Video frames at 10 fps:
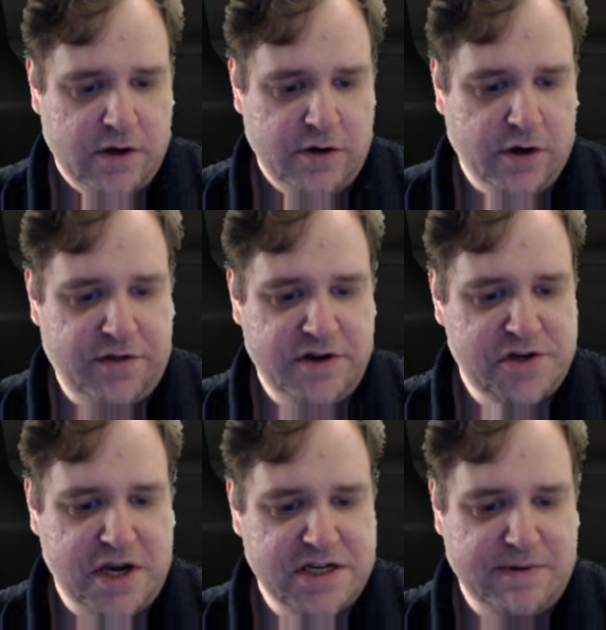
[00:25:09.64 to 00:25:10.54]
Nothing
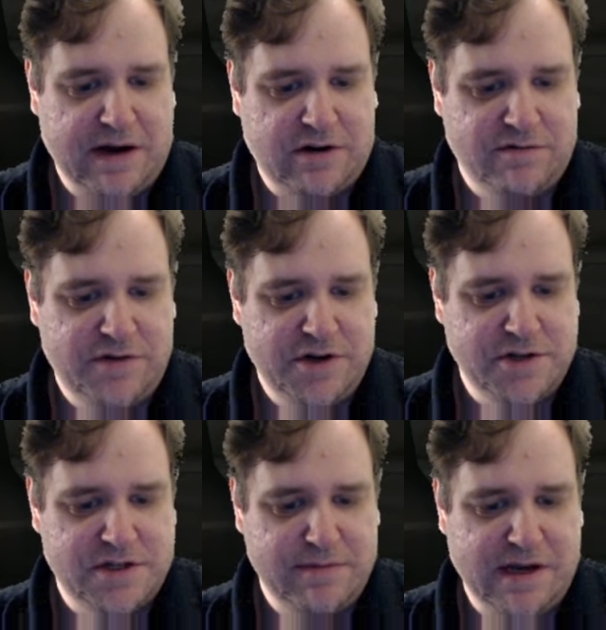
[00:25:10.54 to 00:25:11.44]
changed about
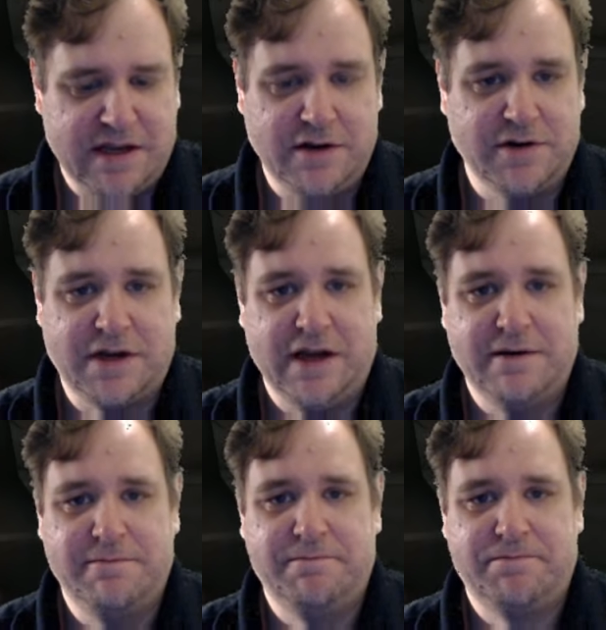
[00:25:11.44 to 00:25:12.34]
Convergence to make it good again.